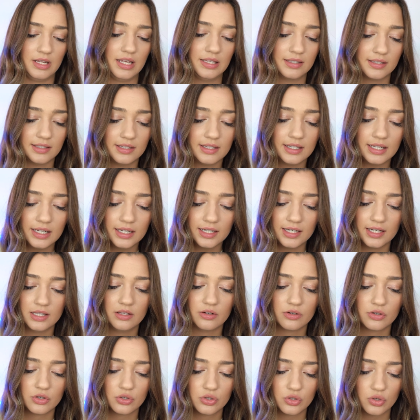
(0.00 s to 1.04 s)
It's needed.
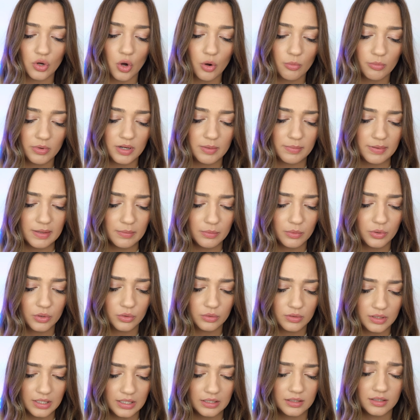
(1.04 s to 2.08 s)
There's so many people
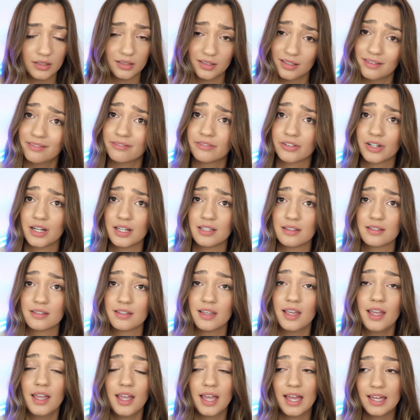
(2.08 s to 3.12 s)
who need deliverance.